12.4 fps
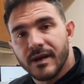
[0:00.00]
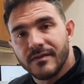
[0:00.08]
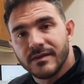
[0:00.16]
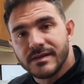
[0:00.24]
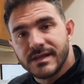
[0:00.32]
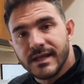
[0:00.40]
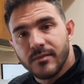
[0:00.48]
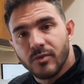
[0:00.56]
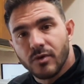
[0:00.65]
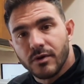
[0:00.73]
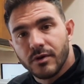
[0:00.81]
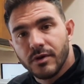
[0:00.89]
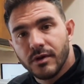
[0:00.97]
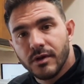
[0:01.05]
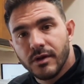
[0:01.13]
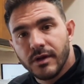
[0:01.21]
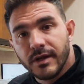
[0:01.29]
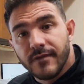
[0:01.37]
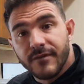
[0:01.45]
on this keyboard,
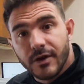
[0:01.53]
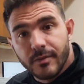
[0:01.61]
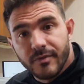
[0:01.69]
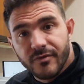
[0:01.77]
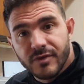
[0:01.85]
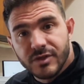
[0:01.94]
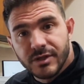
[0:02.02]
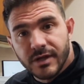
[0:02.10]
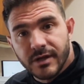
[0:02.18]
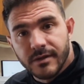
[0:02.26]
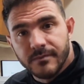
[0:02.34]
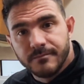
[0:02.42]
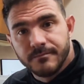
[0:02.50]
and I'm very proficient at it.